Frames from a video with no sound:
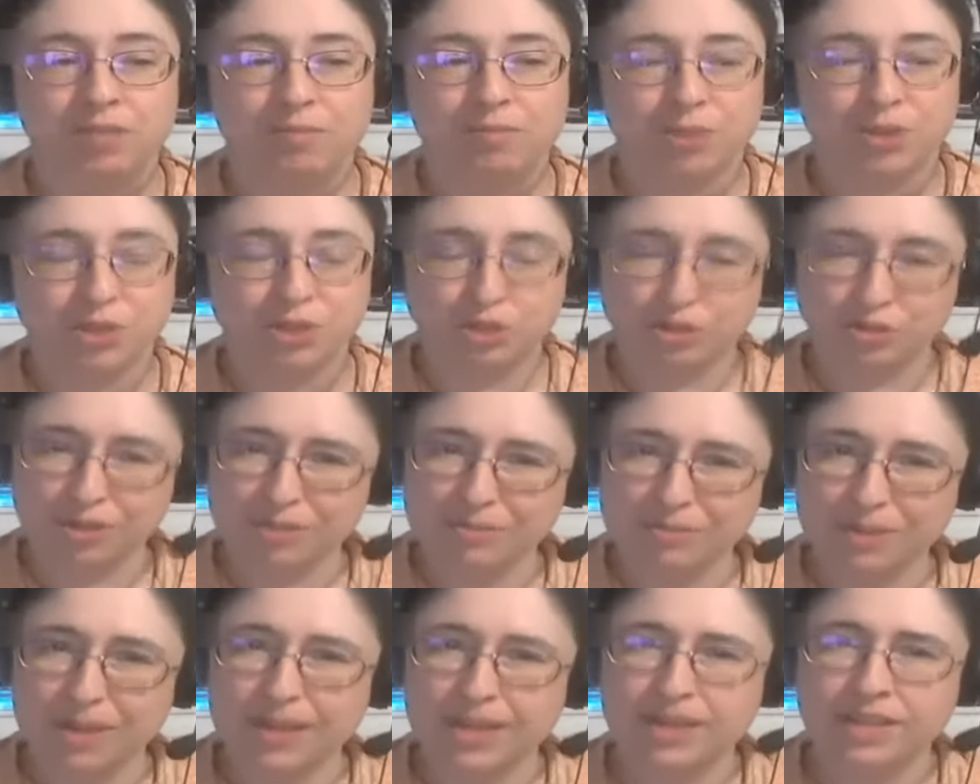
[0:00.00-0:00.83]
more
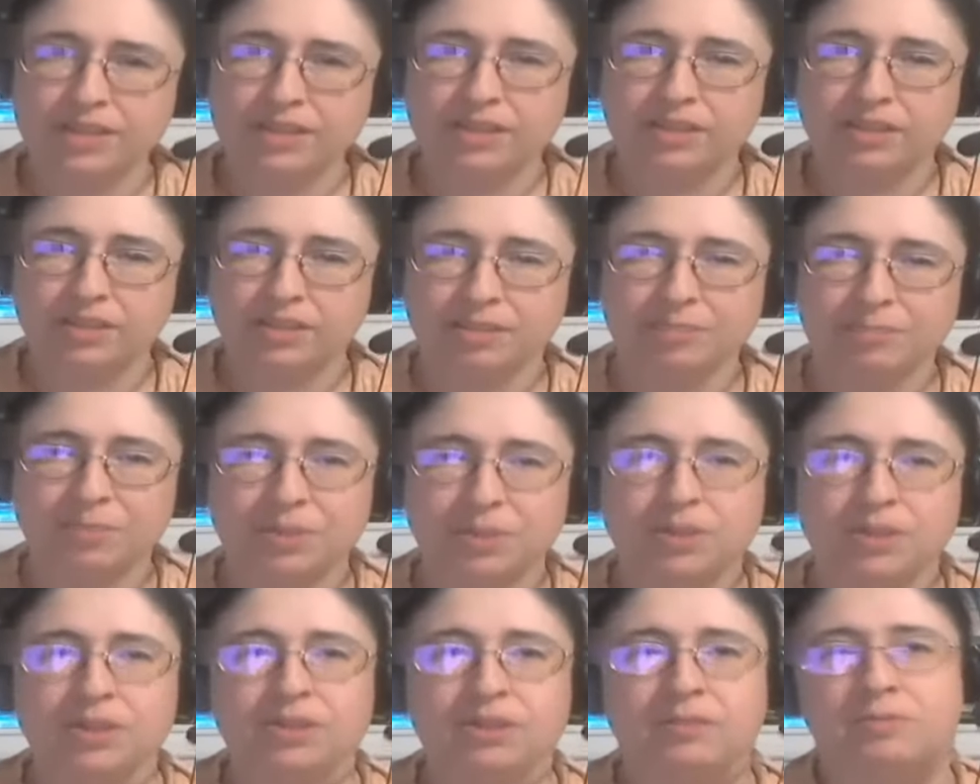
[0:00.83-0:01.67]
streamlined. It's
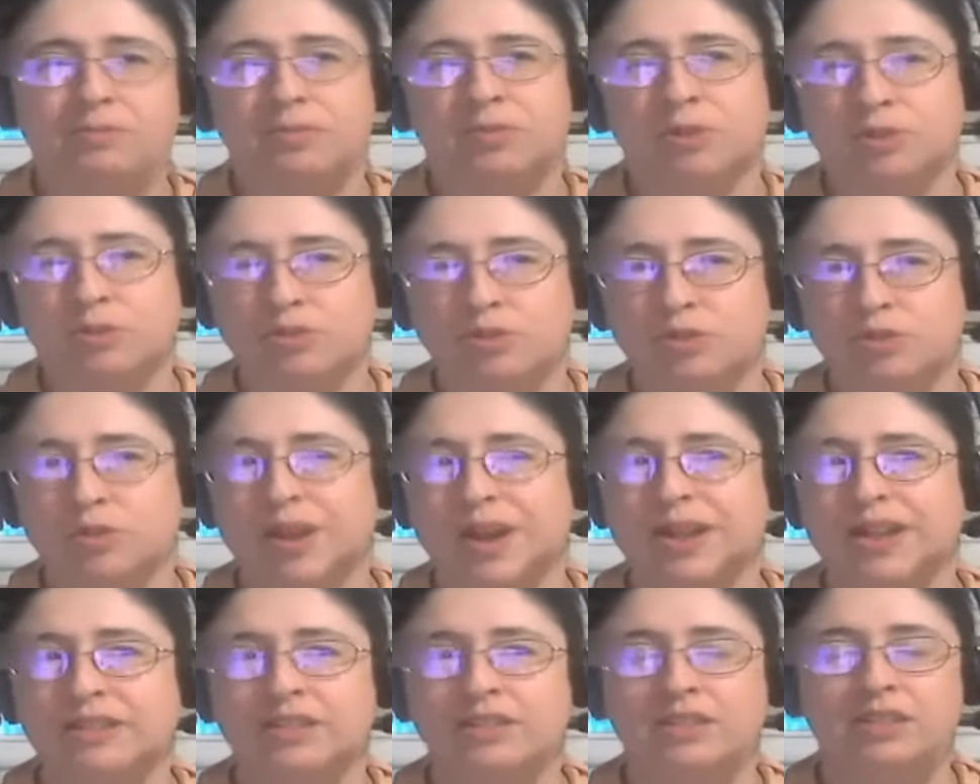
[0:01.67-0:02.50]
simpler. Those who
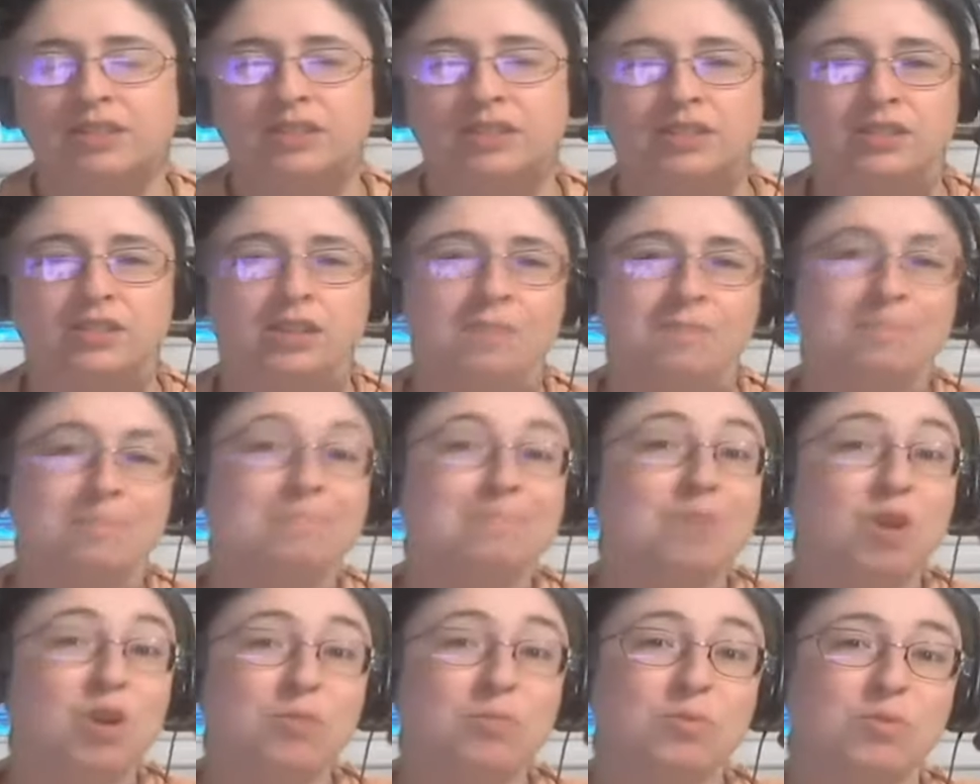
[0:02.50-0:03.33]
access us on
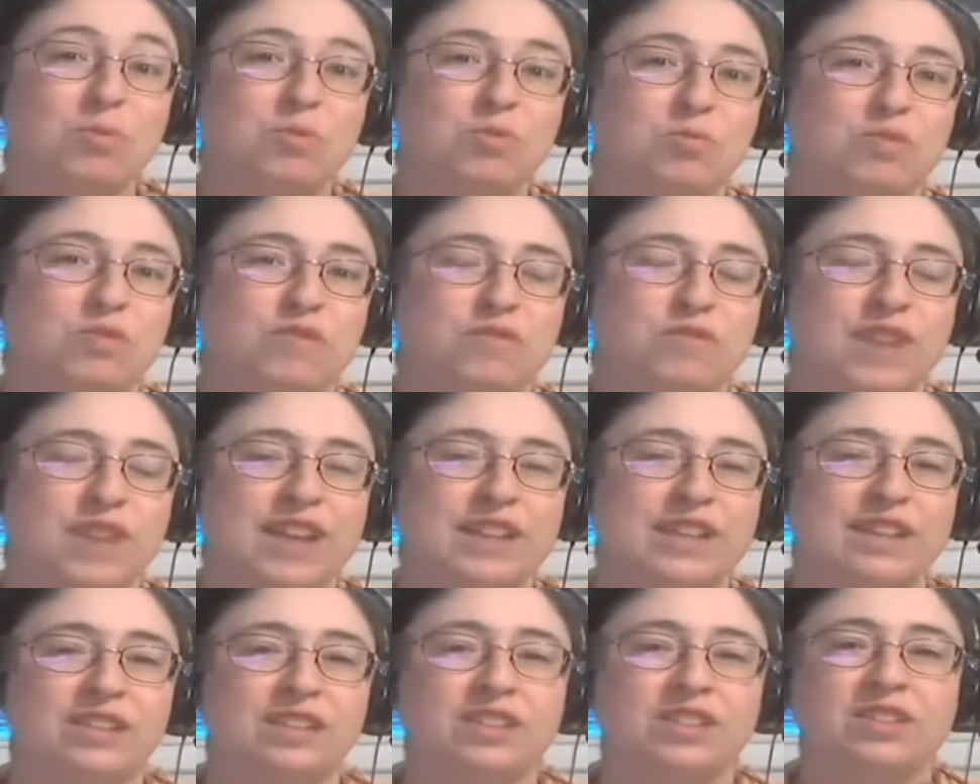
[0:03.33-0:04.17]
mobile will
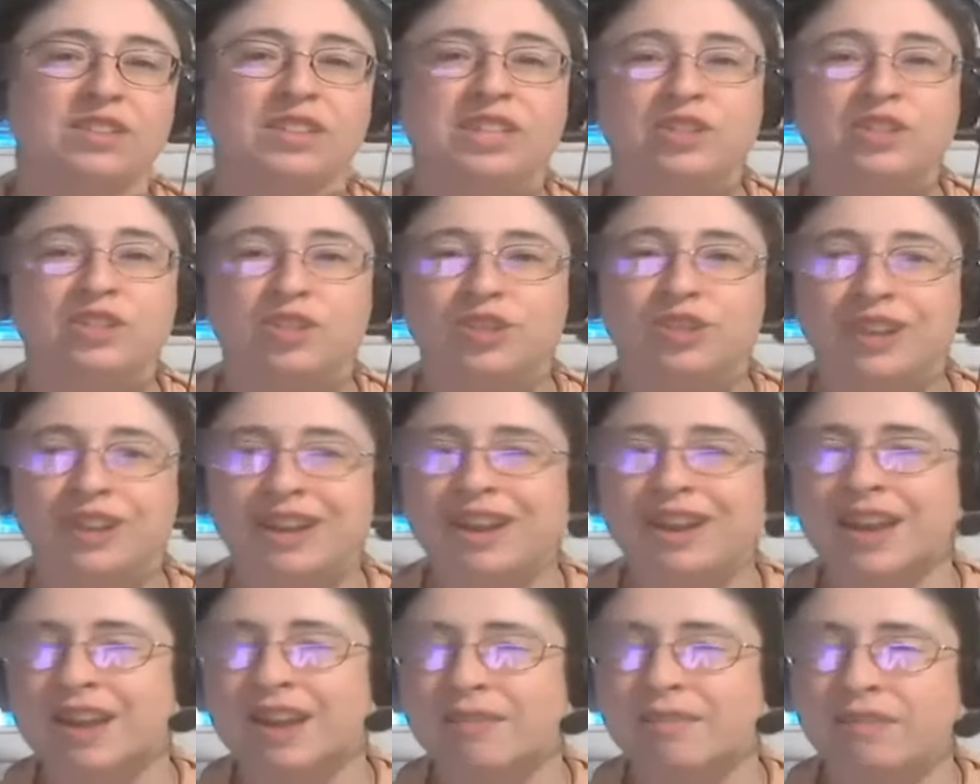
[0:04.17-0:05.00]
find it a little easier to
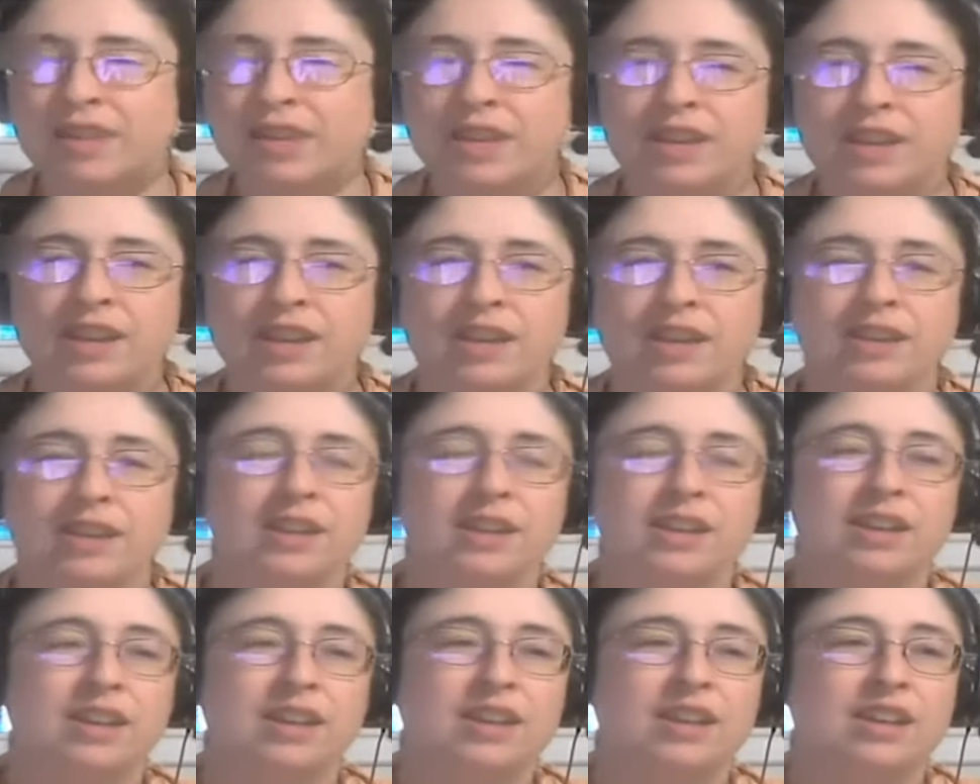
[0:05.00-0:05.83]
navigate.
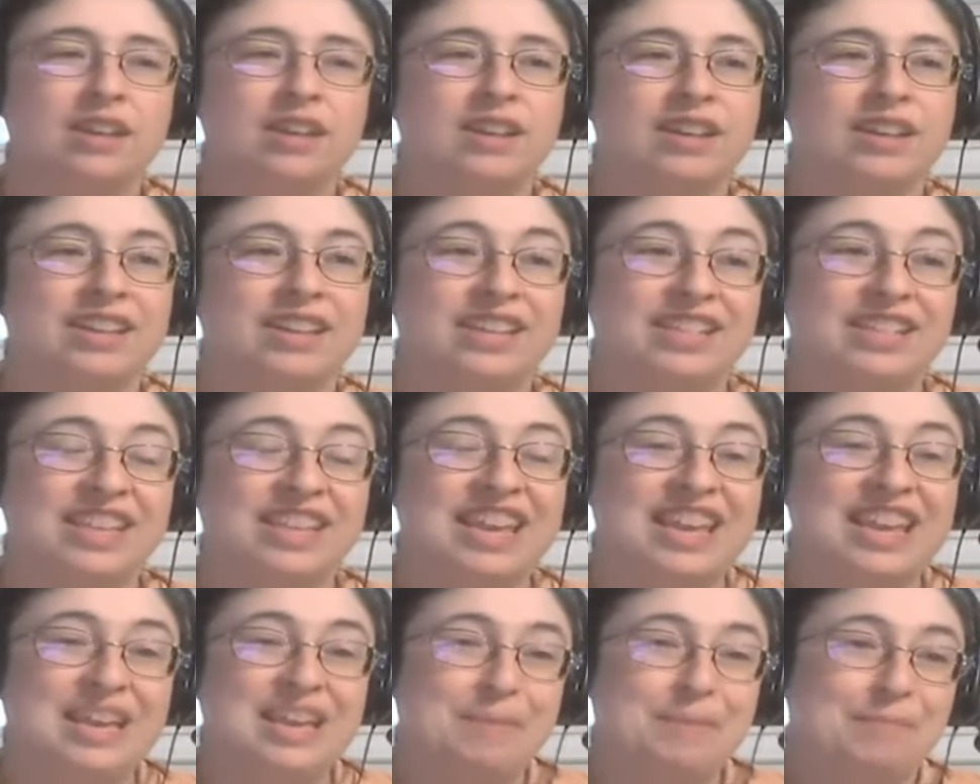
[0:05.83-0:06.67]
Oh, uh, it's
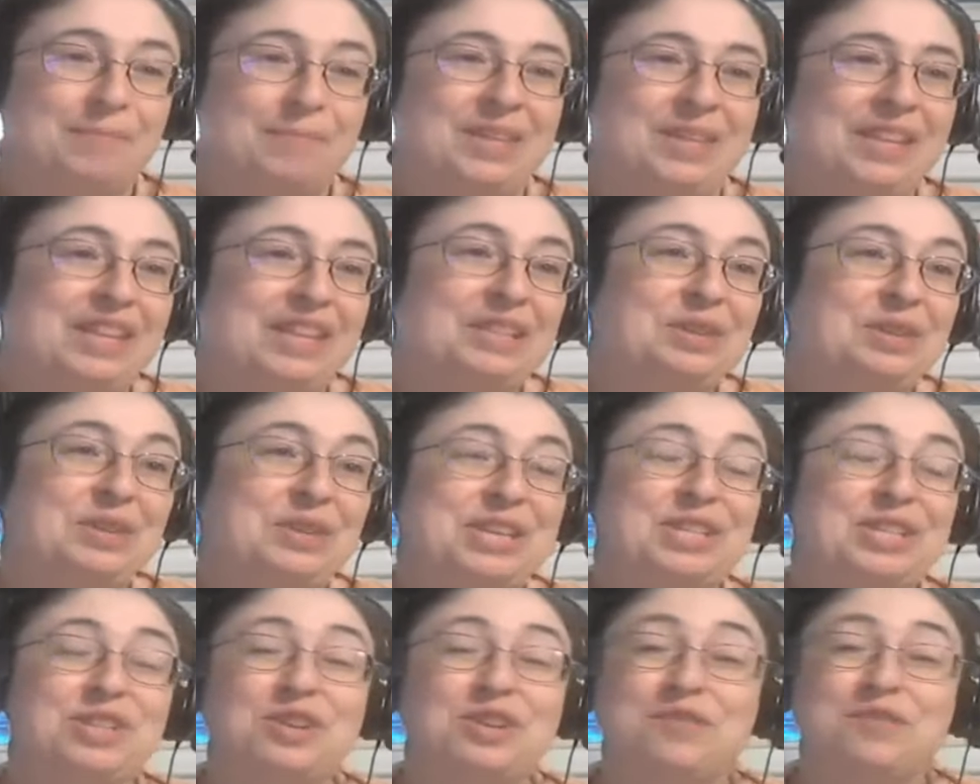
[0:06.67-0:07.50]
a little
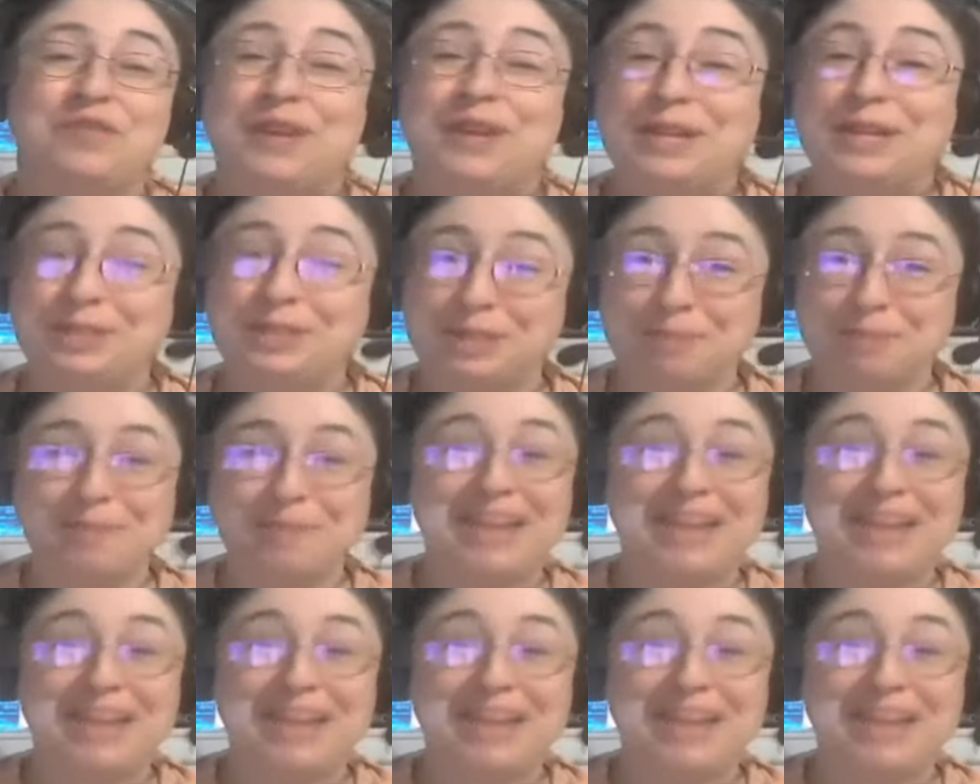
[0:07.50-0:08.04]
easier for us to